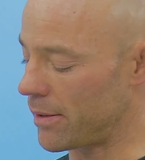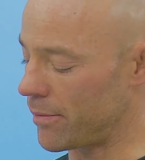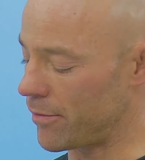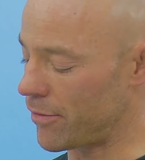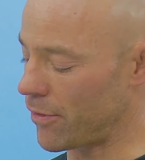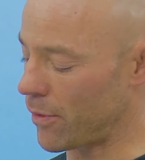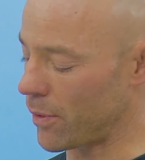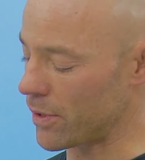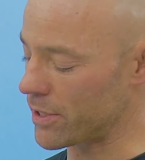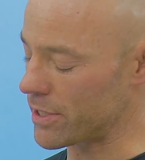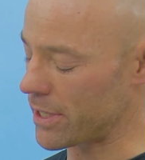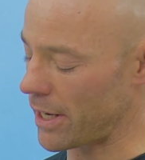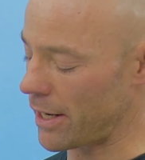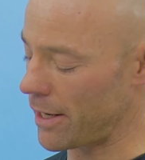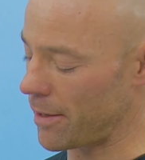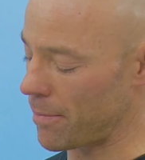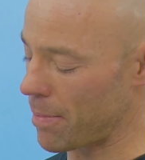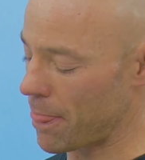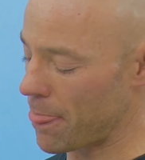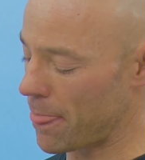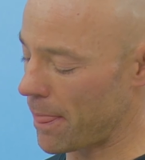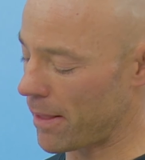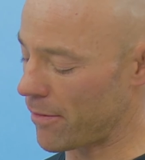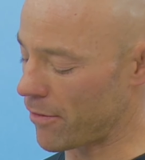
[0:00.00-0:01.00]

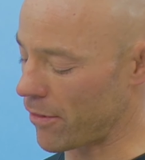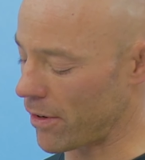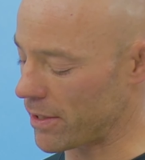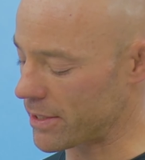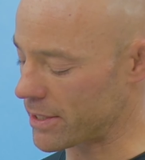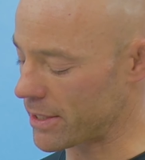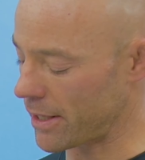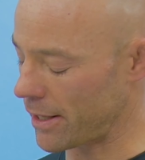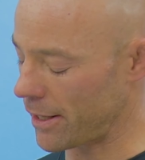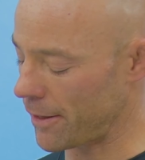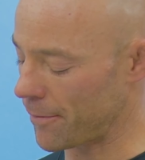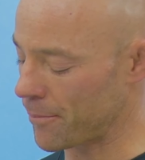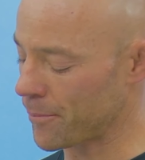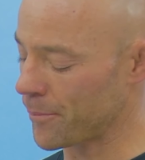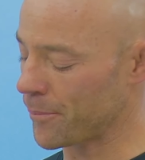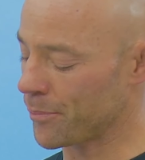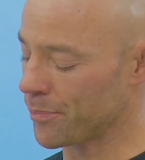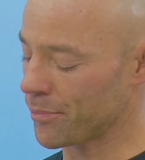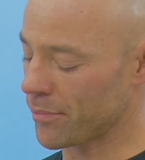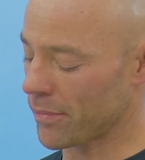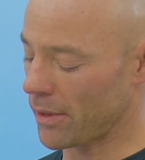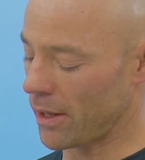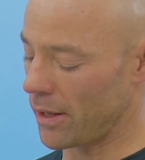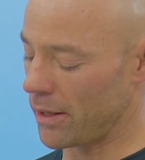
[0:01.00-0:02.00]
foresight, front sight,
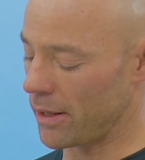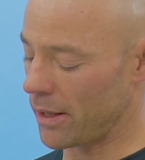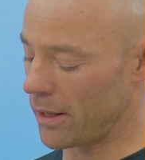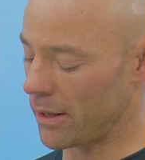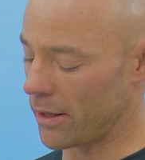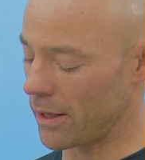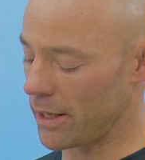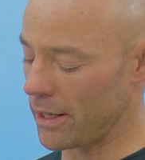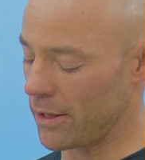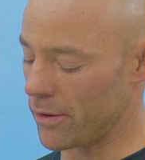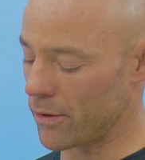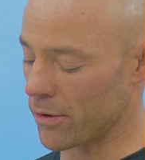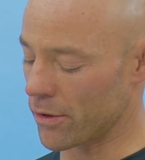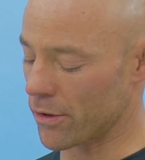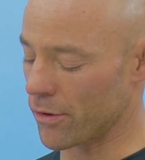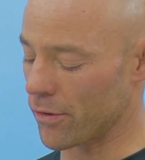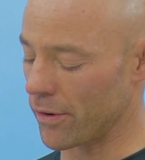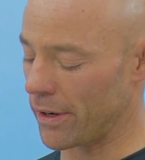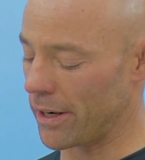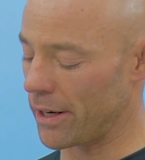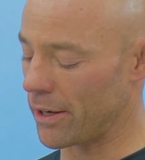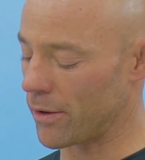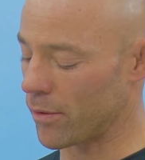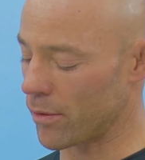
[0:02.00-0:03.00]
and then either
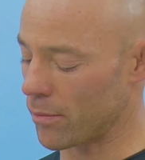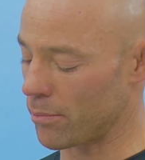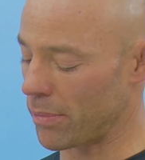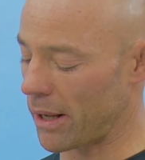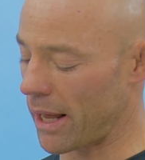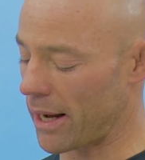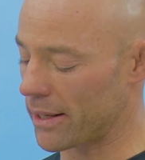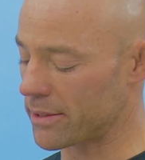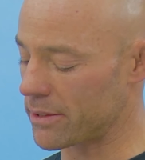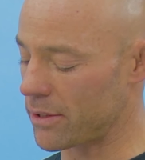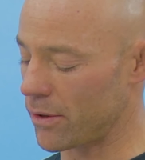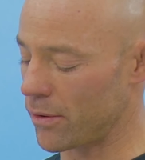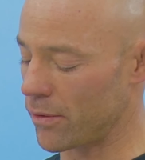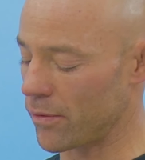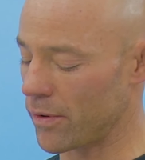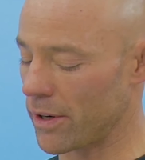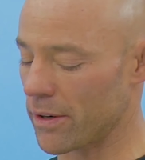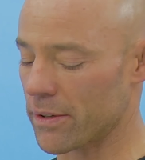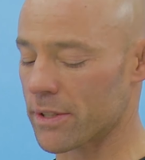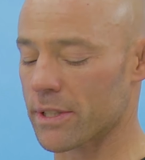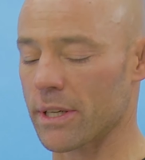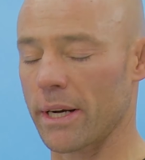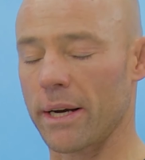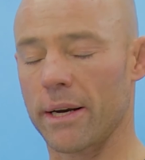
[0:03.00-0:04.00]
green or blacked out
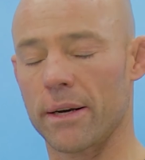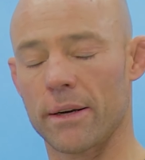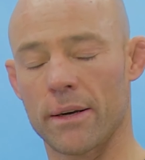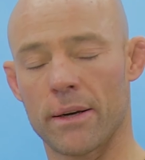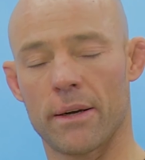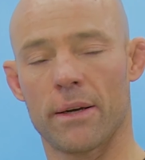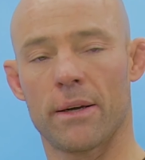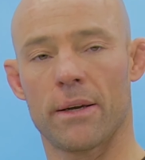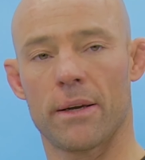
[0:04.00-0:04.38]
rear sight